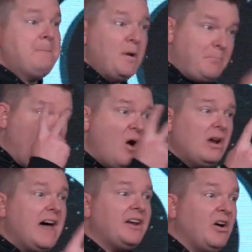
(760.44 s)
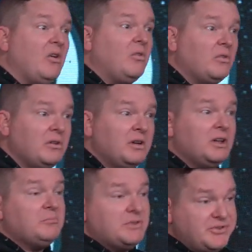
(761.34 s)
But Paul, I know,
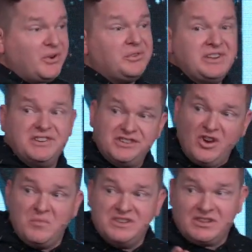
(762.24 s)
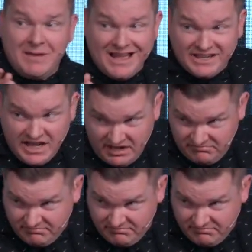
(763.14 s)
but you're going to need to show me some ID.